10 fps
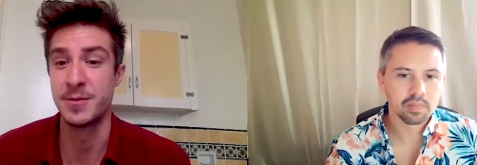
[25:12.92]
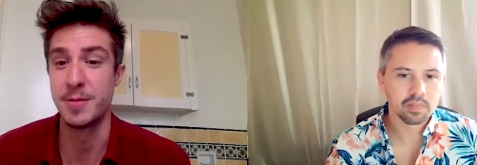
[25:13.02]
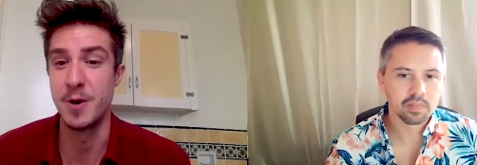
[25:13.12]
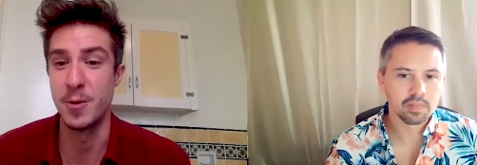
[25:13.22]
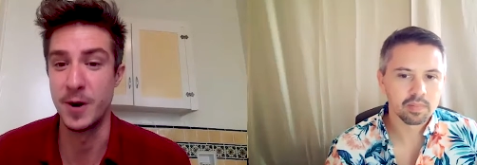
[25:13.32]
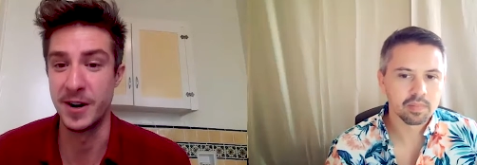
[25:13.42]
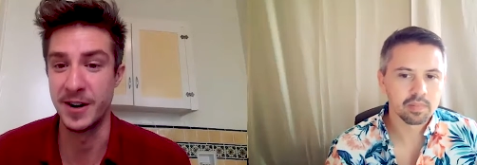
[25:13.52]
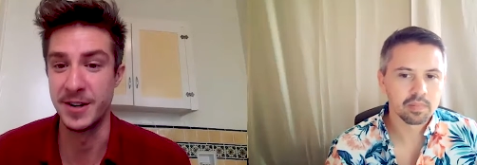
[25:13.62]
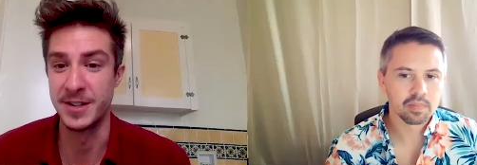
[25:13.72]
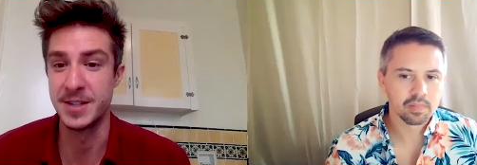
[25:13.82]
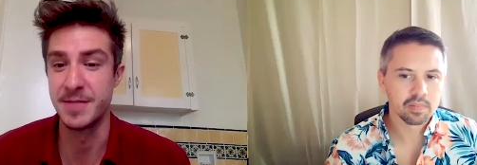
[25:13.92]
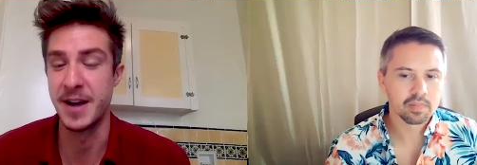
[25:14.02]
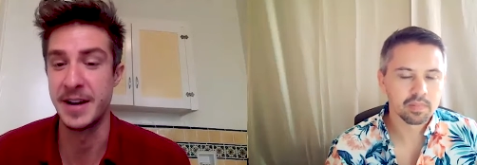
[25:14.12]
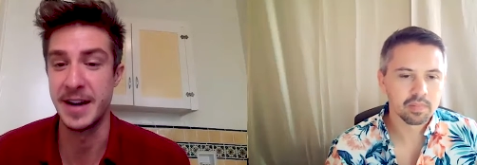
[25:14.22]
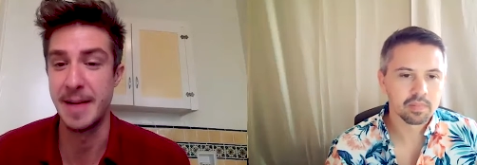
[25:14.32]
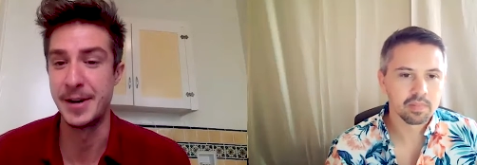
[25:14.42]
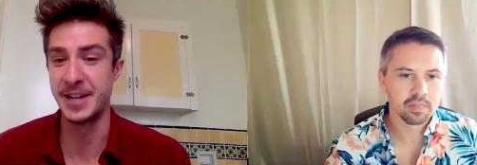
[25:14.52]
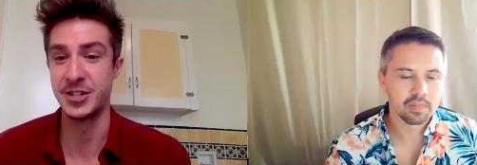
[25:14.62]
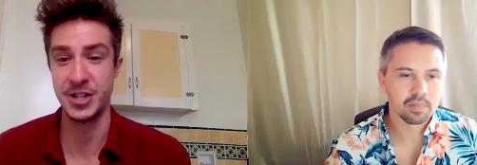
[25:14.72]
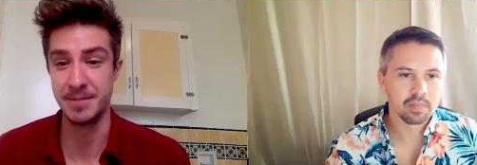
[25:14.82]
Speaker 1: remote workers to find
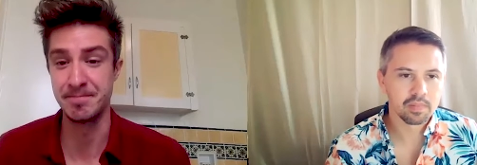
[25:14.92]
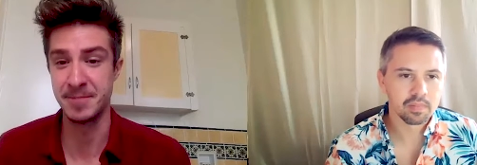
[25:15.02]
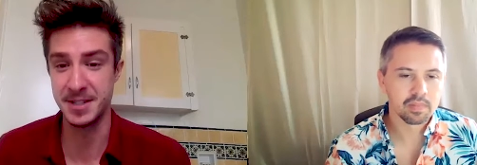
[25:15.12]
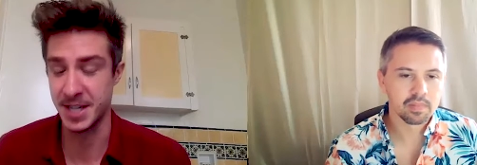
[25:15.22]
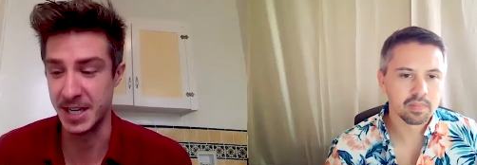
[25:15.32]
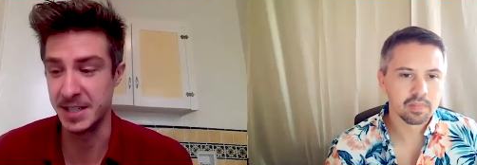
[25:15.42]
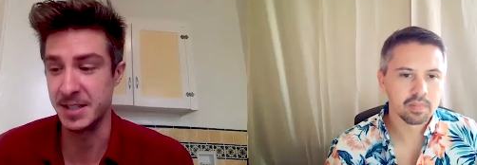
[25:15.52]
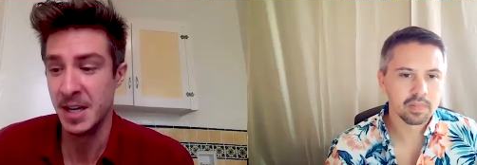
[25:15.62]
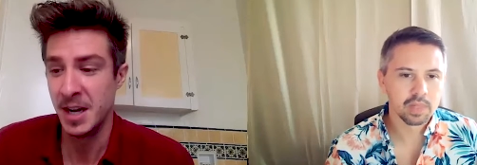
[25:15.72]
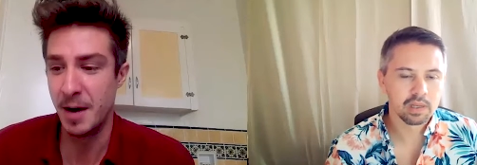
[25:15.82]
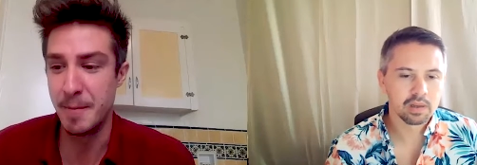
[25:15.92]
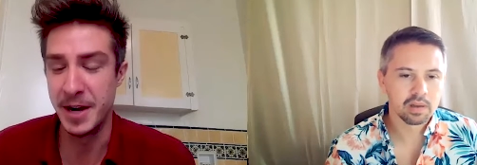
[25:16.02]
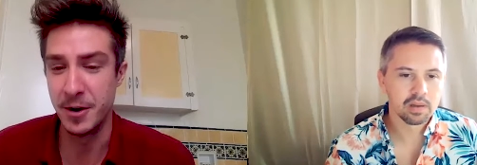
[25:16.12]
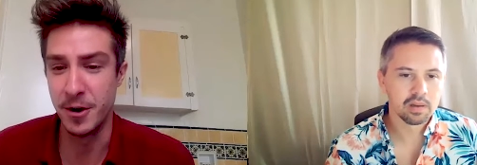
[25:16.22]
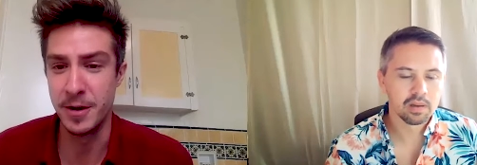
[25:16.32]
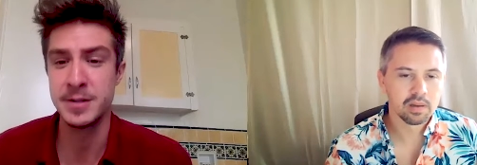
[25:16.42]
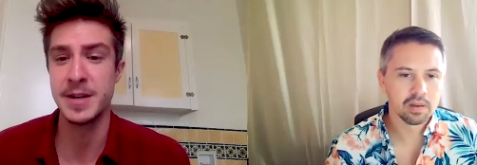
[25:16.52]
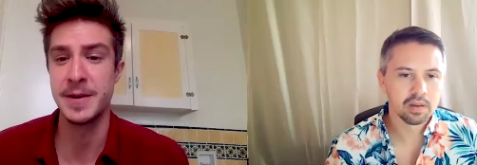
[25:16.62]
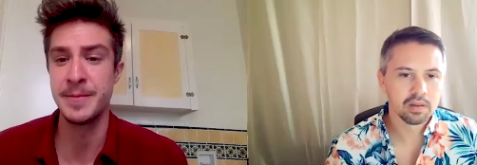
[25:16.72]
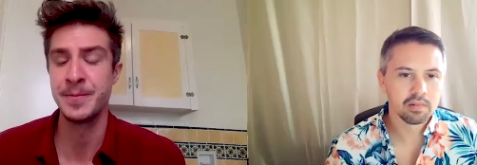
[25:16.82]
accommodation, it's like our main goal.
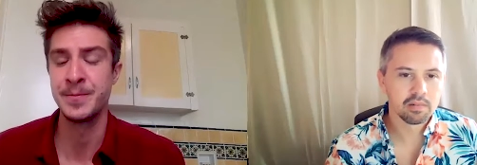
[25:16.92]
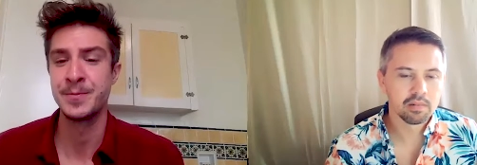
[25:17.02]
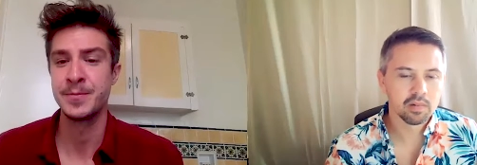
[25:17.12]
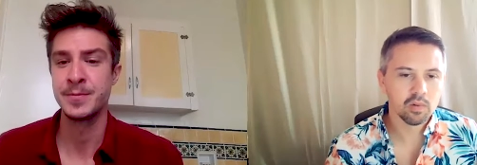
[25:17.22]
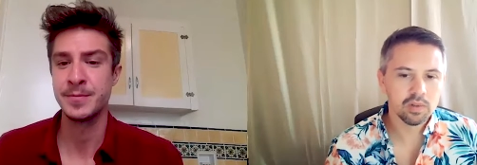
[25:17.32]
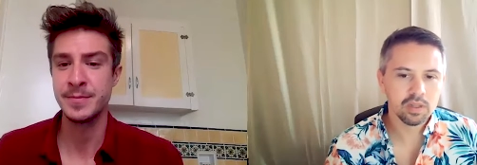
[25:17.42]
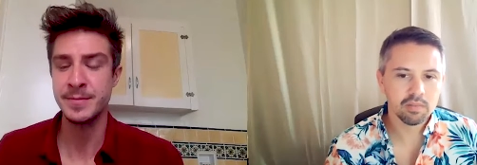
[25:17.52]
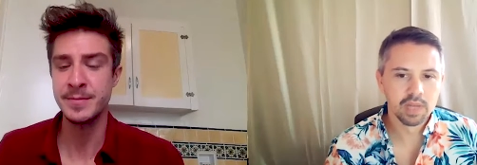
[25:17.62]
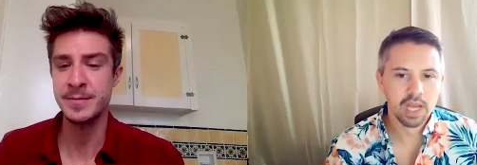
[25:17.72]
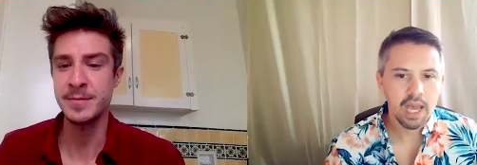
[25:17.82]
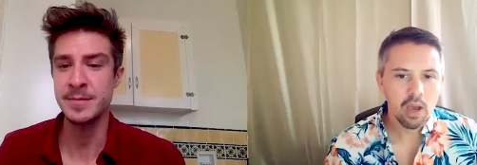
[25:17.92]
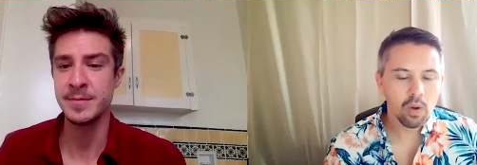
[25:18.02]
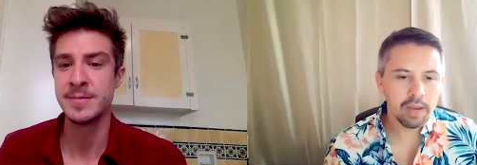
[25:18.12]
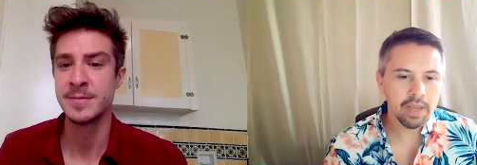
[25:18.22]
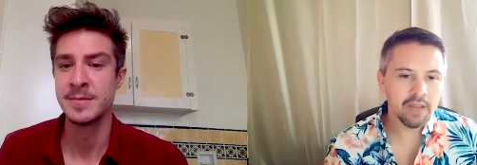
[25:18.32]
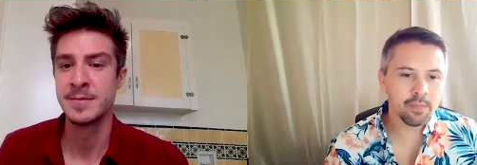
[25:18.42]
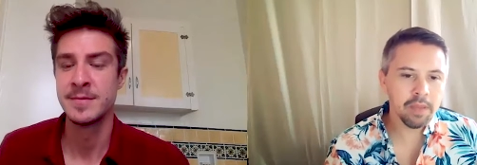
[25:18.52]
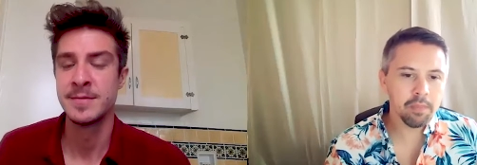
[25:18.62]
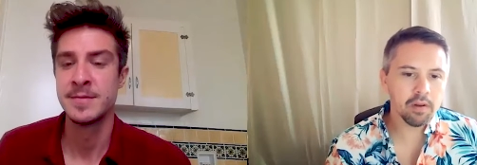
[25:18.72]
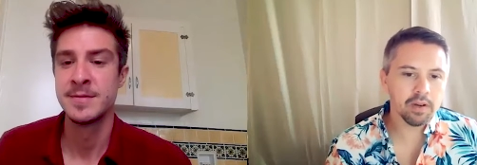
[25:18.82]
So
Speaker 2: awesome. Well, I mean, if
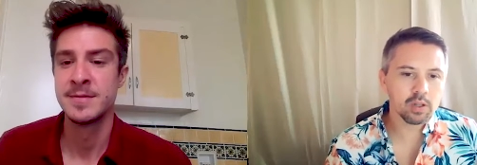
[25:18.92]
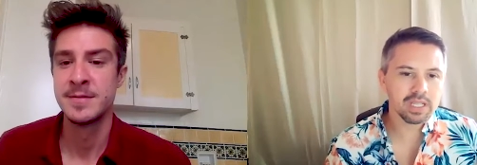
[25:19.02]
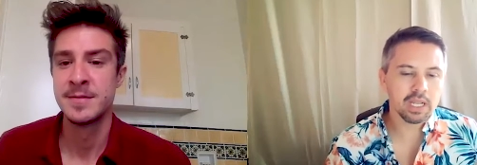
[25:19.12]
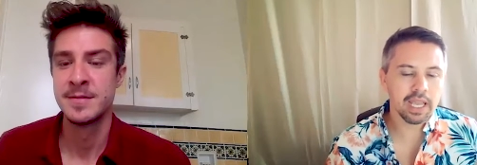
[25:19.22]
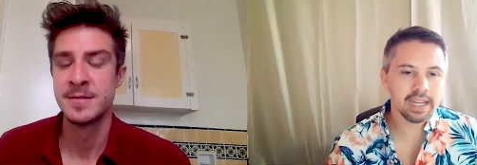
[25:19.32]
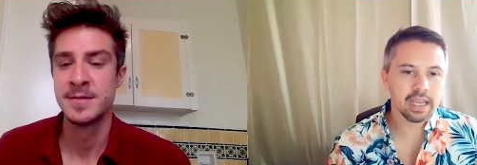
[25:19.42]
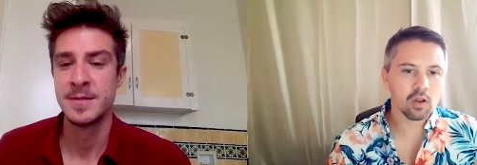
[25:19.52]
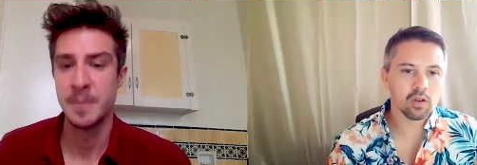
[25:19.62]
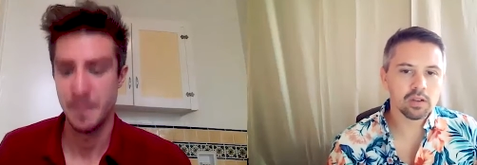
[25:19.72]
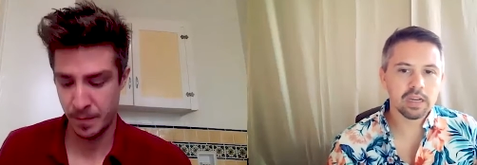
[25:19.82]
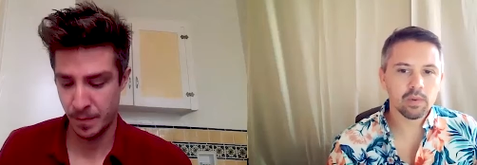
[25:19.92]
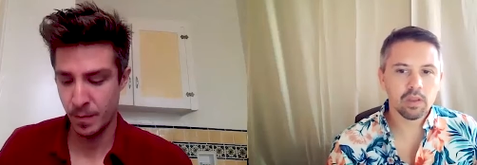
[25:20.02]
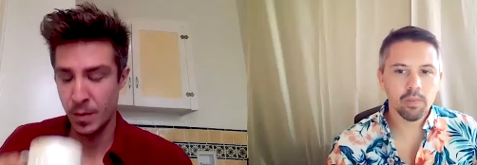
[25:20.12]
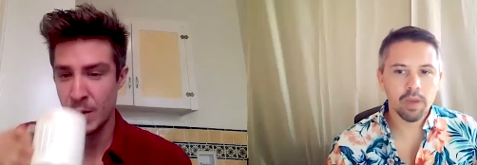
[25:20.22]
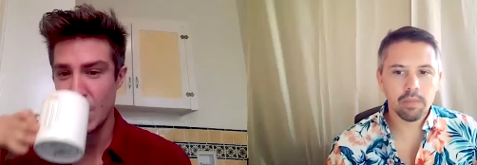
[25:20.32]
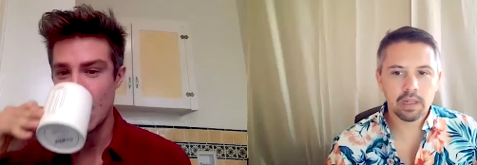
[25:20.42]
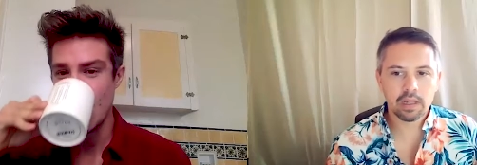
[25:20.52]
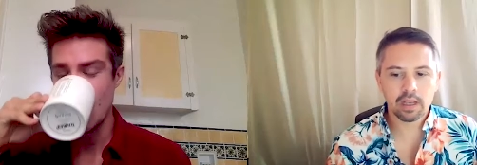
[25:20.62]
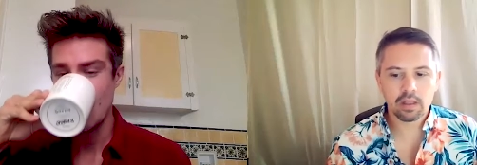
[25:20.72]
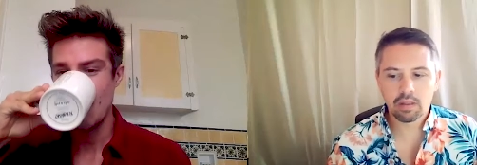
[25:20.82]
people are interested in getting in contact with you, I mean,
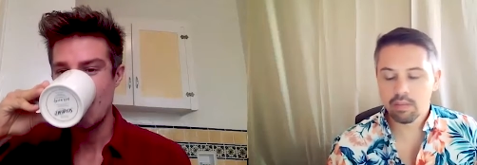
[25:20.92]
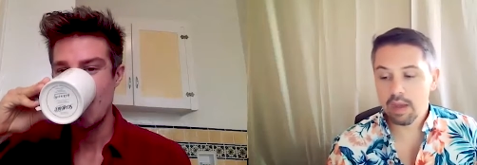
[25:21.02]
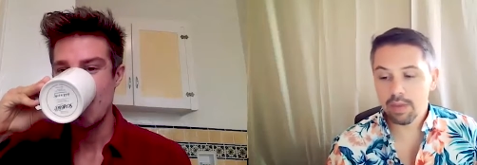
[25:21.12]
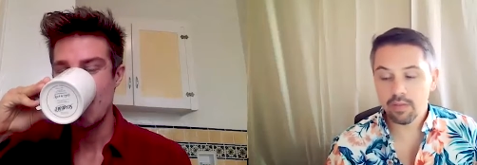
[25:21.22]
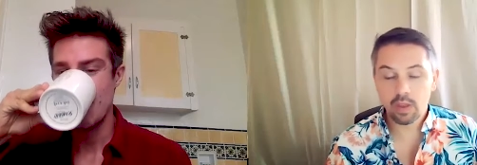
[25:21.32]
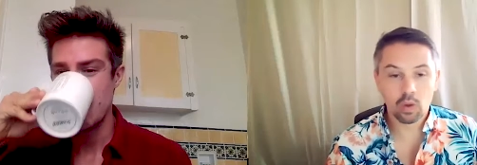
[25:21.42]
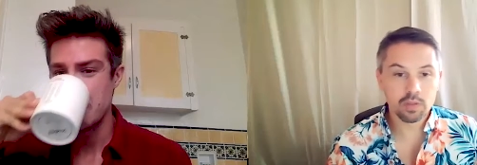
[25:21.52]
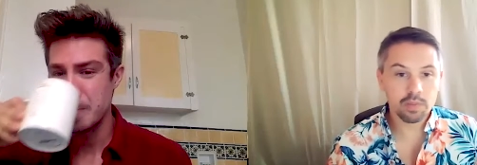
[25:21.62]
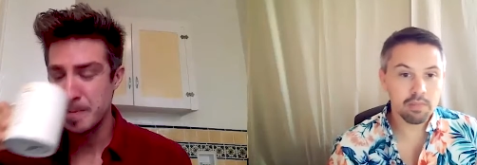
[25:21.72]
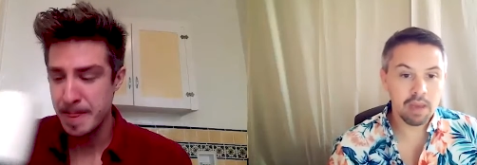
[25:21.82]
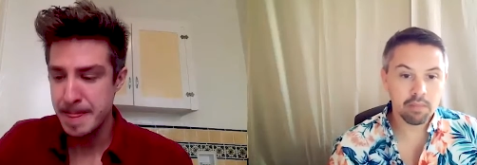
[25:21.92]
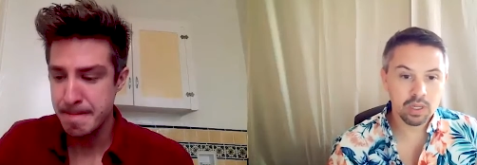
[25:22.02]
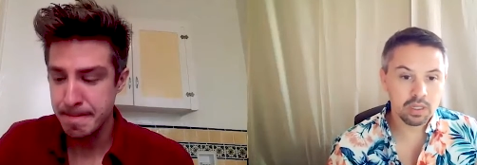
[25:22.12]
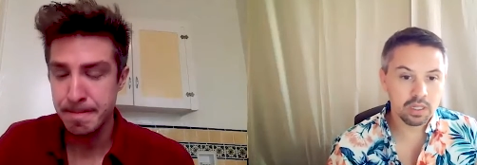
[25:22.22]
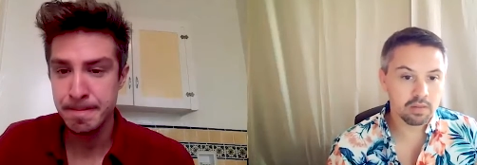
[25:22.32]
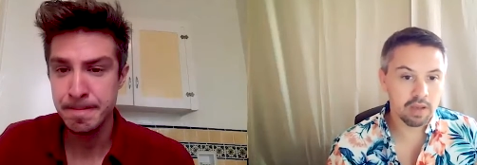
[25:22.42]
if they want to be members,